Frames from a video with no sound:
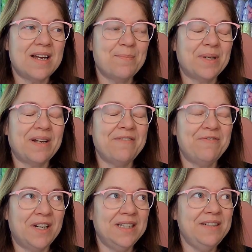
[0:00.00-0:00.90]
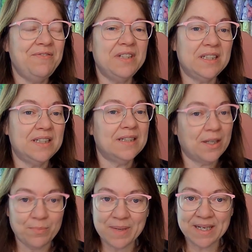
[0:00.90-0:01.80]
but I finally feel a
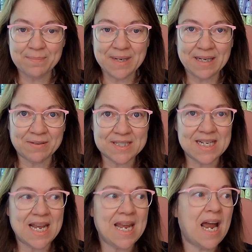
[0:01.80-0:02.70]
little bit better today.